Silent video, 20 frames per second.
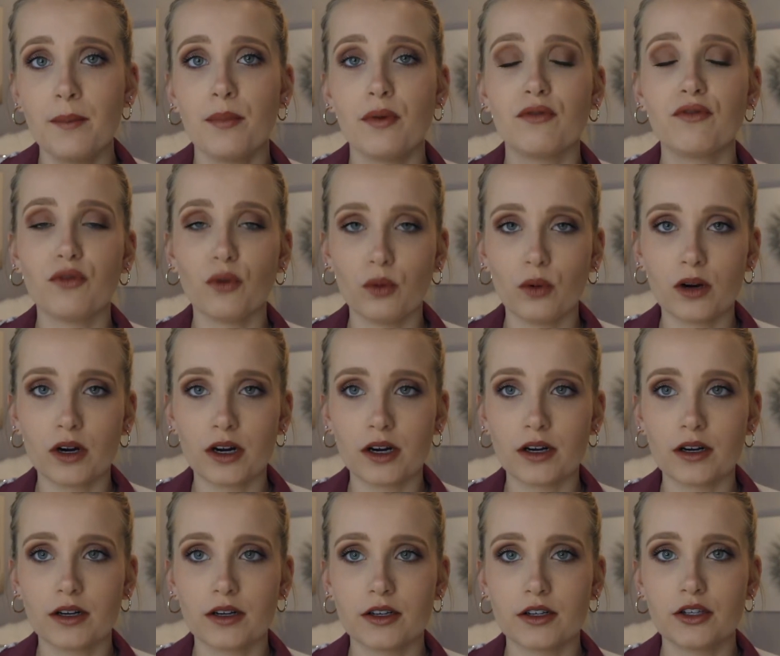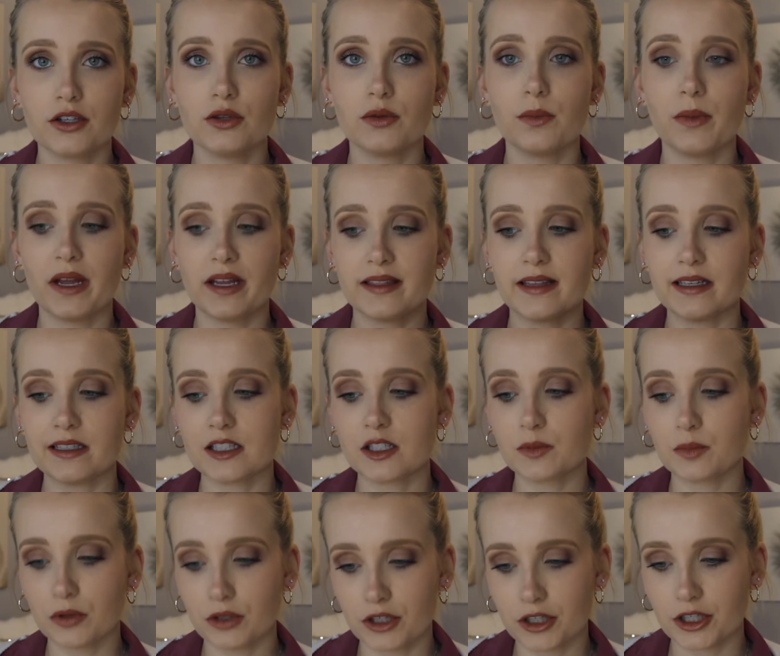before you make that
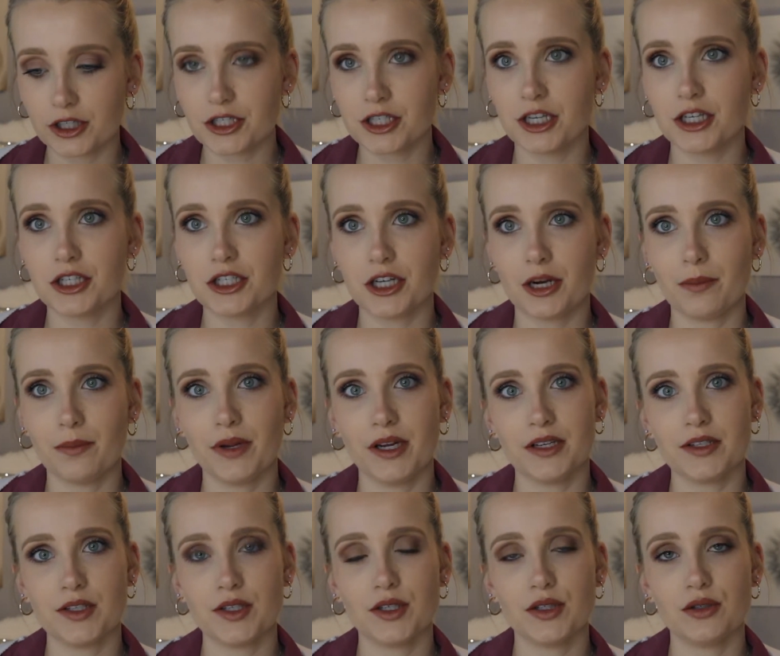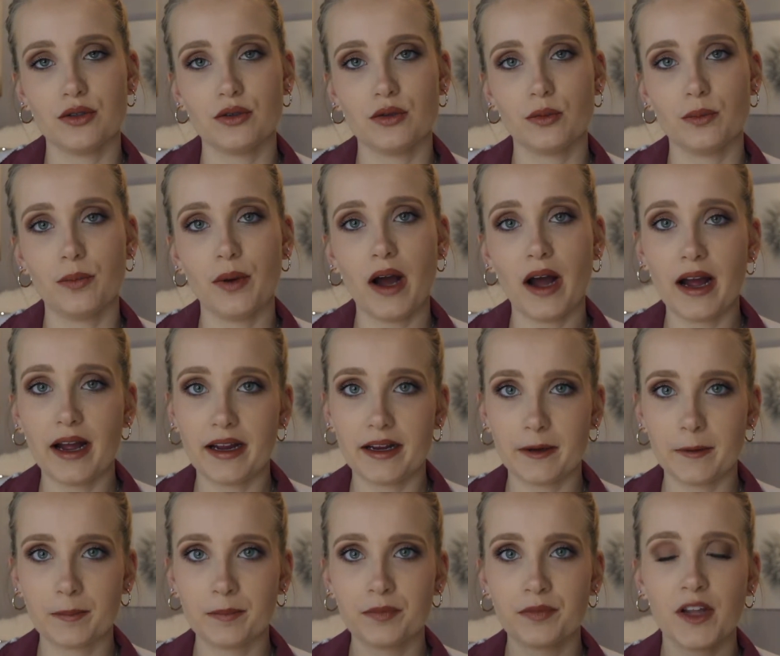splurge and jump into
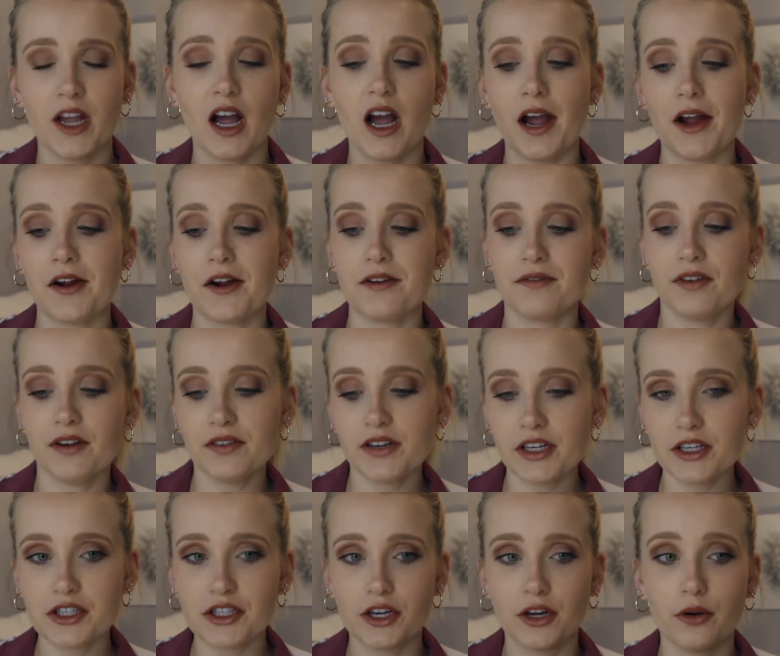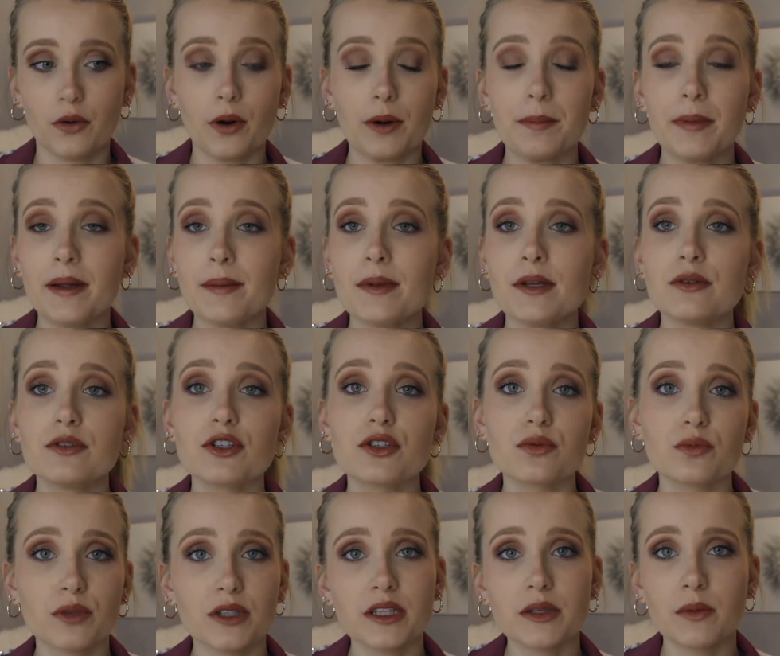buying a higher end foundation. Or maybe you just
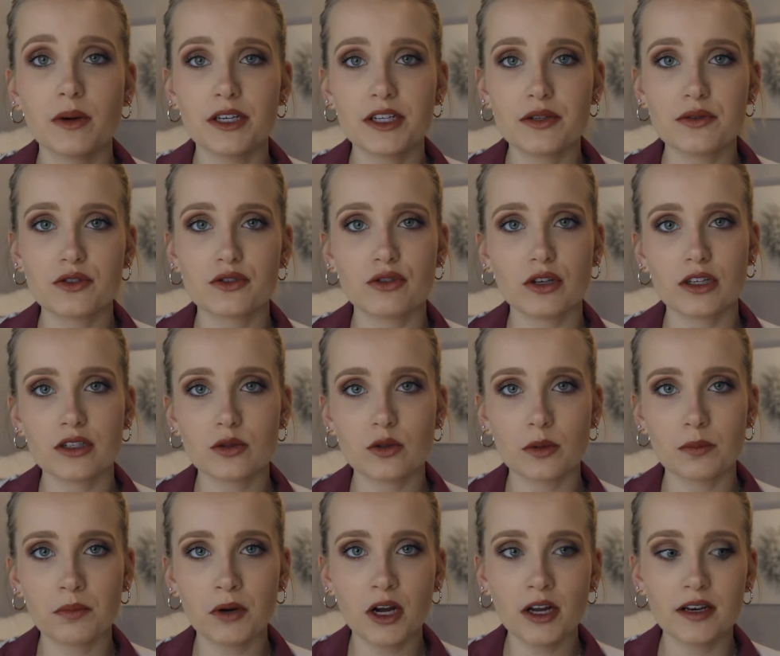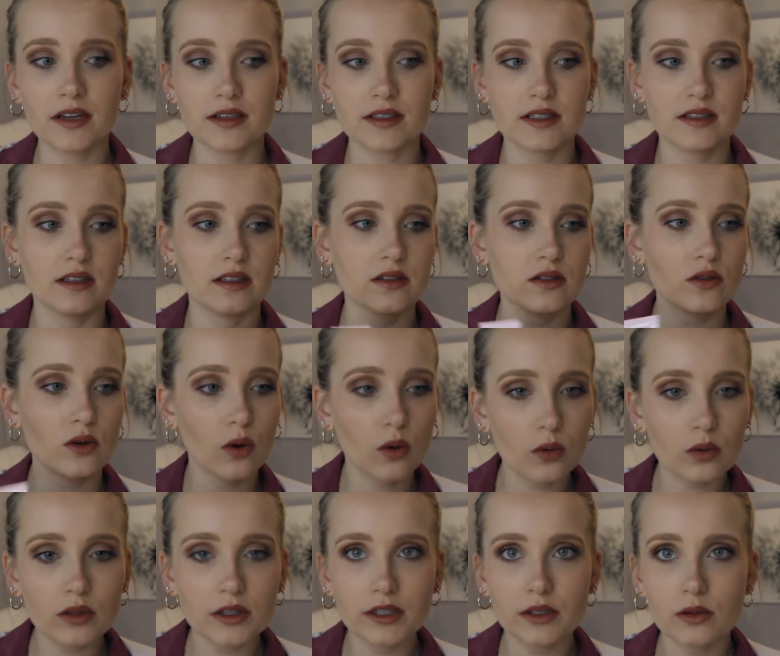really want to use drugstore products, and that's
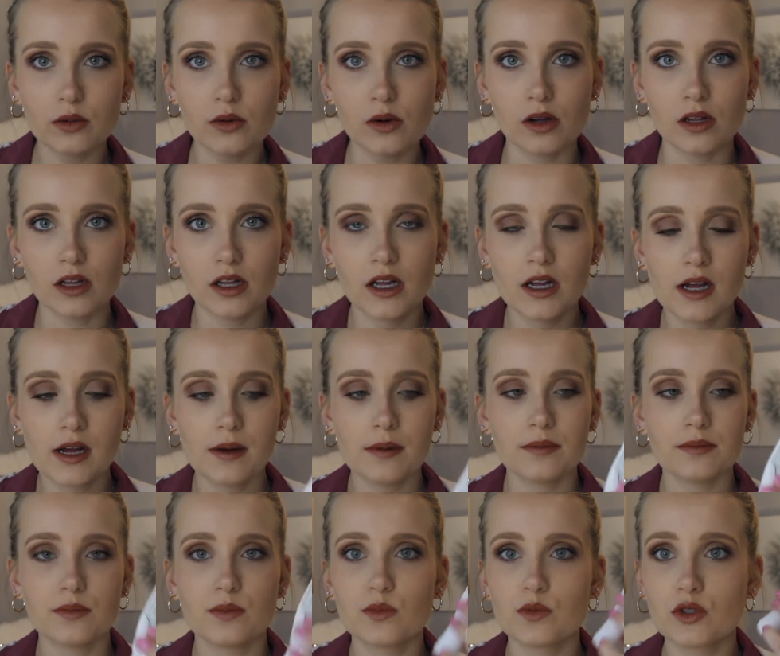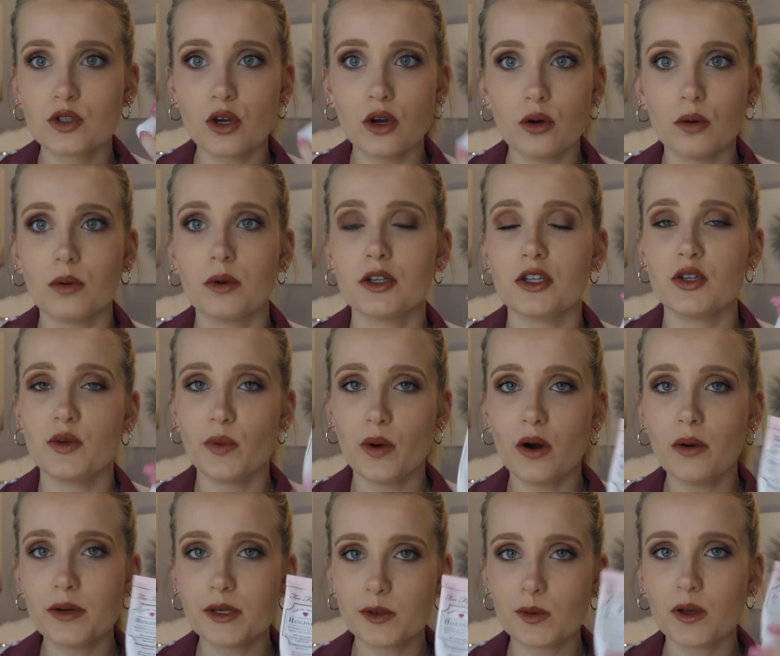totally cool. So you
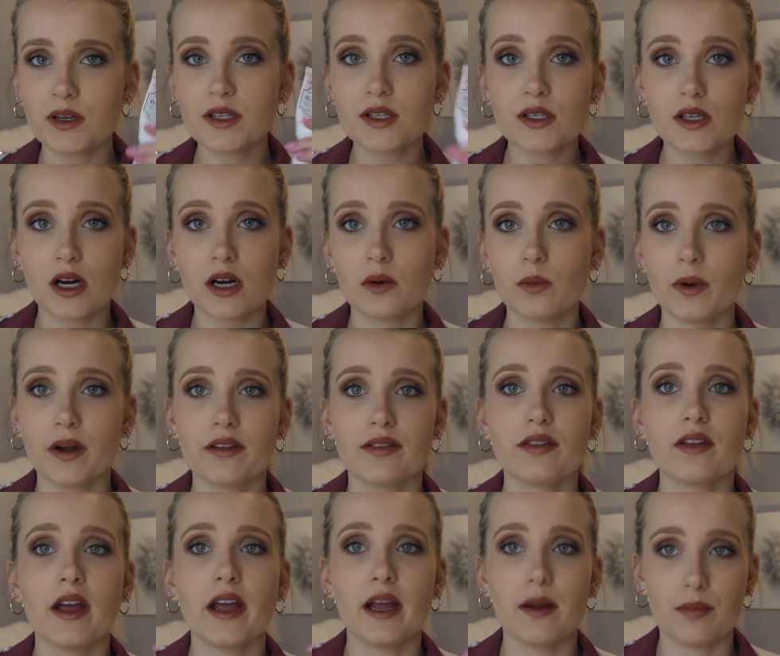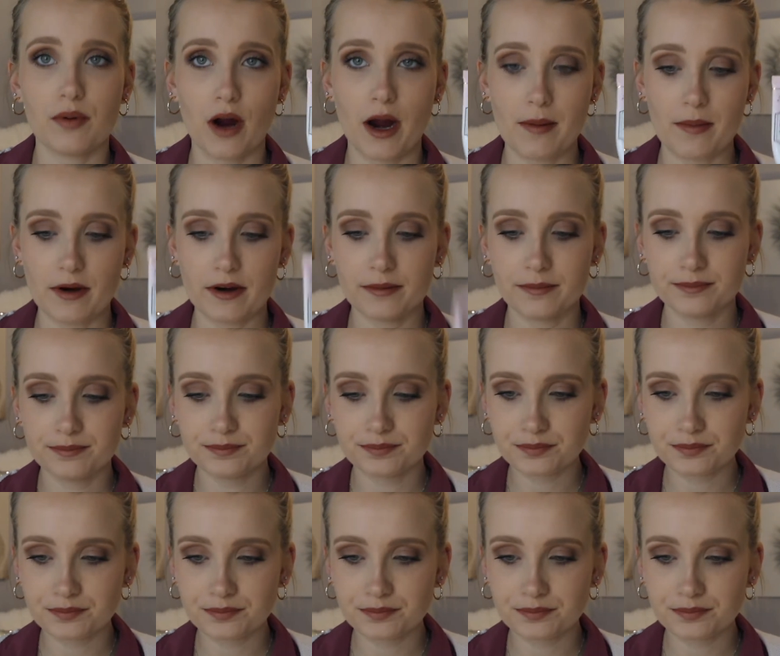always want to start with a primer.